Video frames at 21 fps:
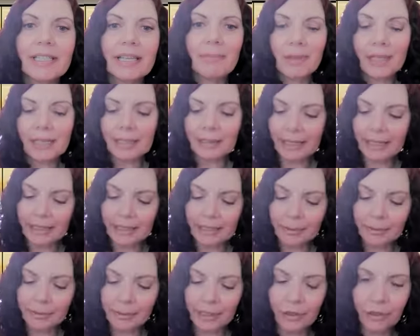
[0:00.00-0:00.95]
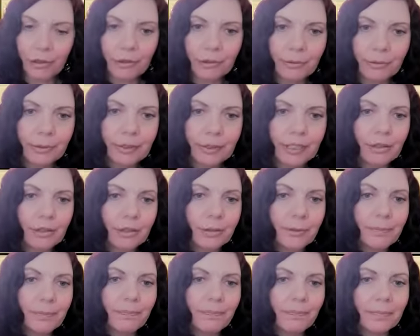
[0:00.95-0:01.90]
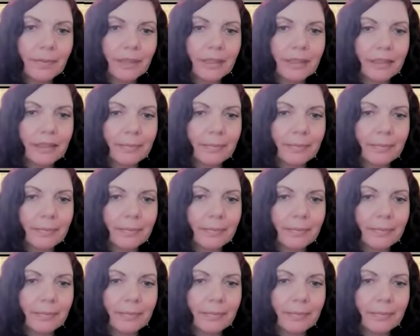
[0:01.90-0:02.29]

it's uh, something like you know you're